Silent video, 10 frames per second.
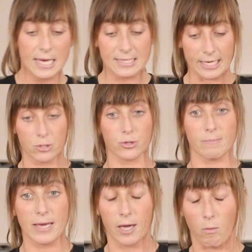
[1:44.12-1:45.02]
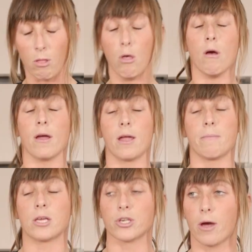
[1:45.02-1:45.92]
is that it doesn't make you go, ugh. It
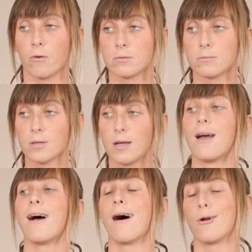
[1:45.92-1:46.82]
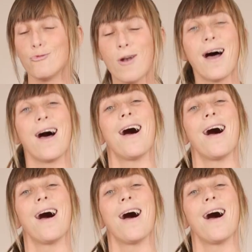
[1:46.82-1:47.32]
makes you go, all right.